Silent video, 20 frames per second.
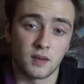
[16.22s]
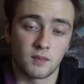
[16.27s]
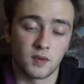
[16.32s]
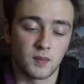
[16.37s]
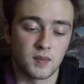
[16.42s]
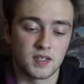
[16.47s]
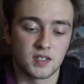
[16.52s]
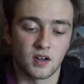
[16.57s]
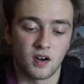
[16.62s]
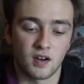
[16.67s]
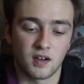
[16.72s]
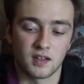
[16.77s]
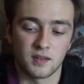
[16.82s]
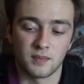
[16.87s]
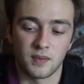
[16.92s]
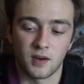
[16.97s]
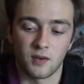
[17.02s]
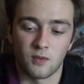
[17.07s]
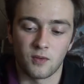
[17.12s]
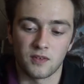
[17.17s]
I'm going to be talking
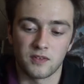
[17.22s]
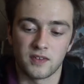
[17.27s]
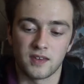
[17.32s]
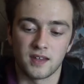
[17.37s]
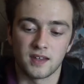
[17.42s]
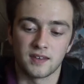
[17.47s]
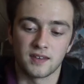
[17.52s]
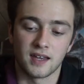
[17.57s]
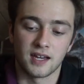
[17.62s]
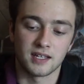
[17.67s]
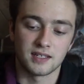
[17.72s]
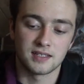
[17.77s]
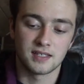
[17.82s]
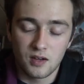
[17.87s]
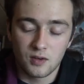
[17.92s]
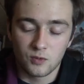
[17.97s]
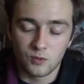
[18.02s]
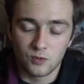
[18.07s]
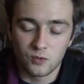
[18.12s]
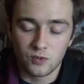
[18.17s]
about one thing that
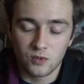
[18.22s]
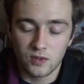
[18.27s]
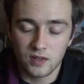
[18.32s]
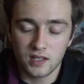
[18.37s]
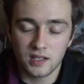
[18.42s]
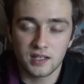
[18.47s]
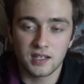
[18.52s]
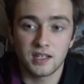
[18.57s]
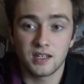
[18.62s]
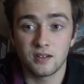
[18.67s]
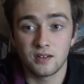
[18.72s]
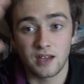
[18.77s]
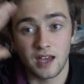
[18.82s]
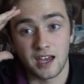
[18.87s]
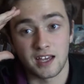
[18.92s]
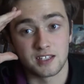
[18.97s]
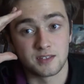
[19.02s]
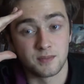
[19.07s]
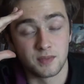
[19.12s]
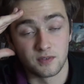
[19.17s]
really
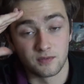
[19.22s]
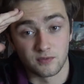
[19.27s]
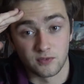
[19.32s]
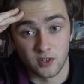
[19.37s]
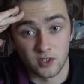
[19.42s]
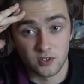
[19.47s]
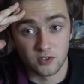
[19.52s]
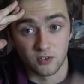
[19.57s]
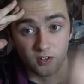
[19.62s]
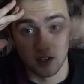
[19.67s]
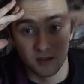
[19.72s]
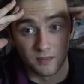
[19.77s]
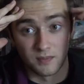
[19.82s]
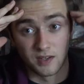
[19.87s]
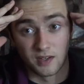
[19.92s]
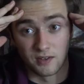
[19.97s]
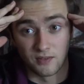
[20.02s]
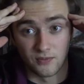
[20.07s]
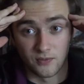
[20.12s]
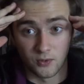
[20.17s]
has been frustrating
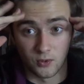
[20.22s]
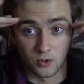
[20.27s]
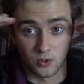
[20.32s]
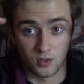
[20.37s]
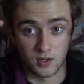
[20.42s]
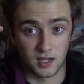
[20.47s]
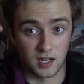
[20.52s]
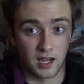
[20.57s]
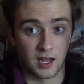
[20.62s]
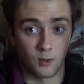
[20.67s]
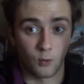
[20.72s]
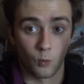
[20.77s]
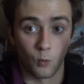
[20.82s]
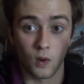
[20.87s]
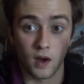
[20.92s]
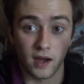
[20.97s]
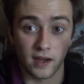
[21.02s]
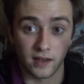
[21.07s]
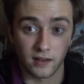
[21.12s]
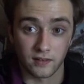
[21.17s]
me for like a
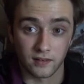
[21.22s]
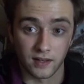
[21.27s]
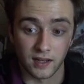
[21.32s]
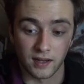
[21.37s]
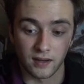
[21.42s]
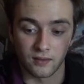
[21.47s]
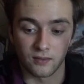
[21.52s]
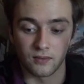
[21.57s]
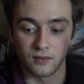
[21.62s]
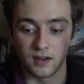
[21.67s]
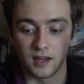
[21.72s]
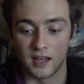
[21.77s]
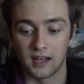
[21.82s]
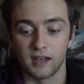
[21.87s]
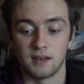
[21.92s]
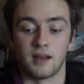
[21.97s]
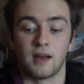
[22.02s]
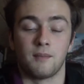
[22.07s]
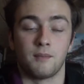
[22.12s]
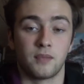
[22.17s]
while now,
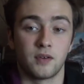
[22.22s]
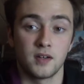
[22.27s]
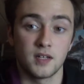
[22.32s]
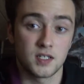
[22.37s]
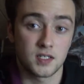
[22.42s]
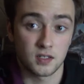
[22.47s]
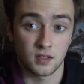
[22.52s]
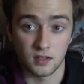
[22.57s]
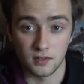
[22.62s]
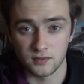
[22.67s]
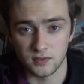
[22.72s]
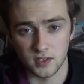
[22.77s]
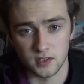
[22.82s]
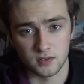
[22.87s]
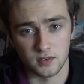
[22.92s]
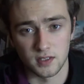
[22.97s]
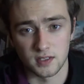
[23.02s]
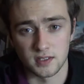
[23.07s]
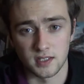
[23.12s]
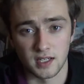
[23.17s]
and I'm pretty sure it
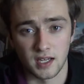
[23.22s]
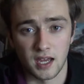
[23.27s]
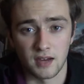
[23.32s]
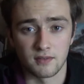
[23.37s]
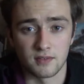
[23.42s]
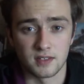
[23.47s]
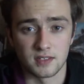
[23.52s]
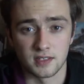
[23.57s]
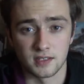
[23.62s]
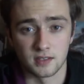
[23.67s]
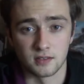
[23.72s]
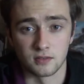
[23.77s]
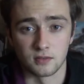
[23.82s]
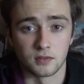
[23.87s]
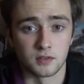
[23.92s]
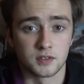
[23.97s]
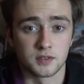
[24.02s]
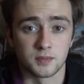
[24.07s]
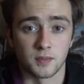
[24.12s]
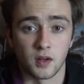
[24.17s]
frustrates like every
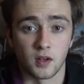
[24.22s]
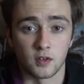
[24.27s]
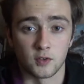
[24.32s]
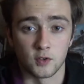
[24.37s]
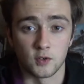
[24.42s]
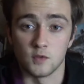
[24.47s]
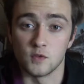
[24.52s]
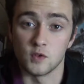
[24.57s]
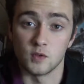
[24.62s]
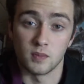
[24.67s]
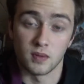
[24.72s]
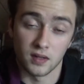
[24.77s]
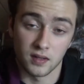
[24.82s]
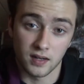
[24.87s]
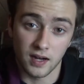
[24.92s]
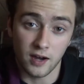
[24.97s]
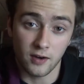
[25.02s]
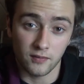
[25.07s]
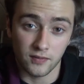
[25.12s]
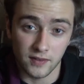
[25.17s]
single small YouTuber
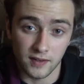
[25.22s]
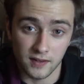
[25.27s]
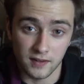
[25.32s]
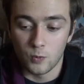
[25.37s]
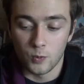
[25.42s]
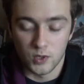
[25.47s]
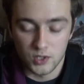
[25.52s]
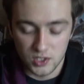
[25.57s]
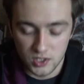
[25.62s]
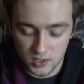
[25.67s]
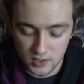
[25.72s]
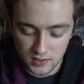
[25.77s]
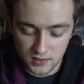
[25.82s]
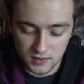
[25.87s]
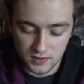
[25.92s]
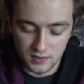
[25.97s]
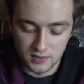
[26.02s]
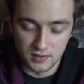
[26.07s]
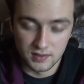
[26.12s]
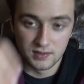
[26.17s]
out there, which
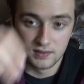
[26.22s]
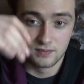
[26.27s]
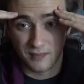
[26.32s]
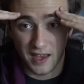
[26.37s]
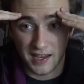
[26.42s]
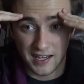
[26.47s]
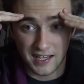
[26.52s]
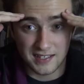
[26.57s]
is, I